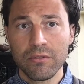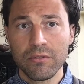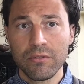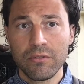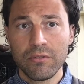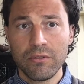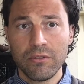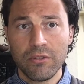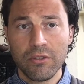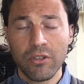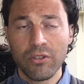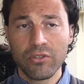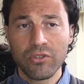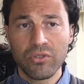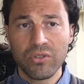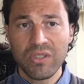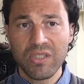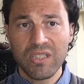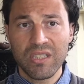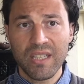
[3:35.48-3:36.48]
You know, so
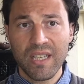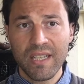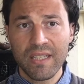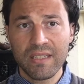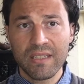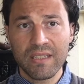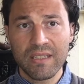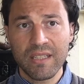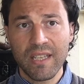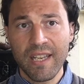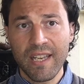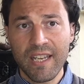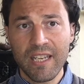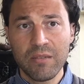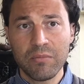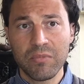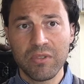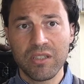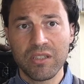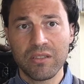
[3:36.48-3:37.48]
he stayed sane
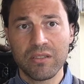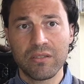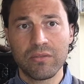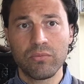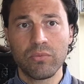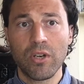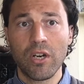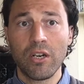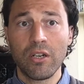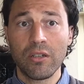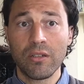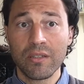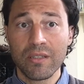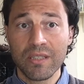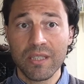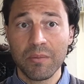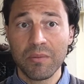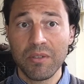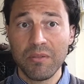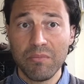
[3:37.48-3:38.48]
because, well,
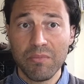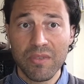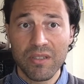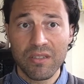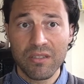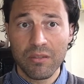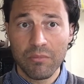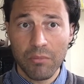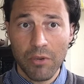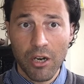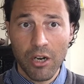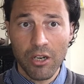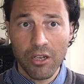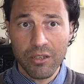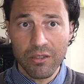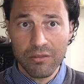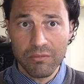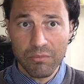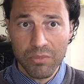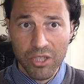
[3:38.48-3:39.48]
except he missed the mark
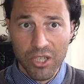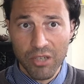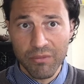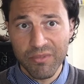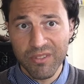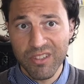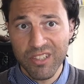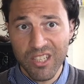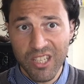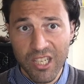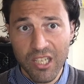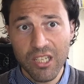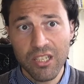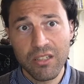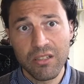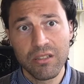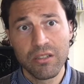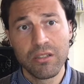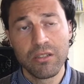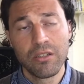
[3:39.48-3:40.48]
in becoming the king
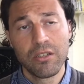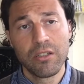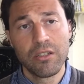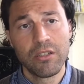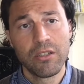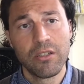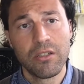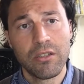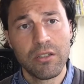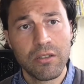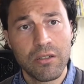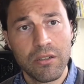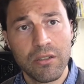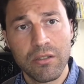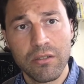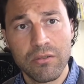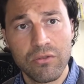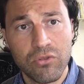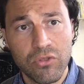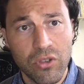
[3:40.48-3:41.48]

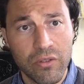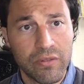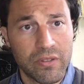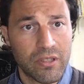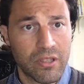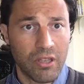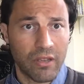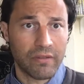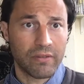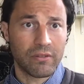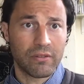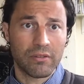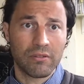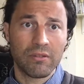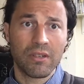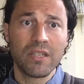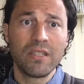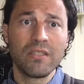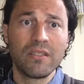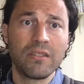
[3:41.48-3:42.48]
and drove his lover
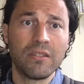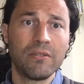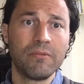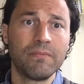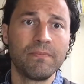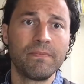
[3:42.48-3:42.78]
crazy.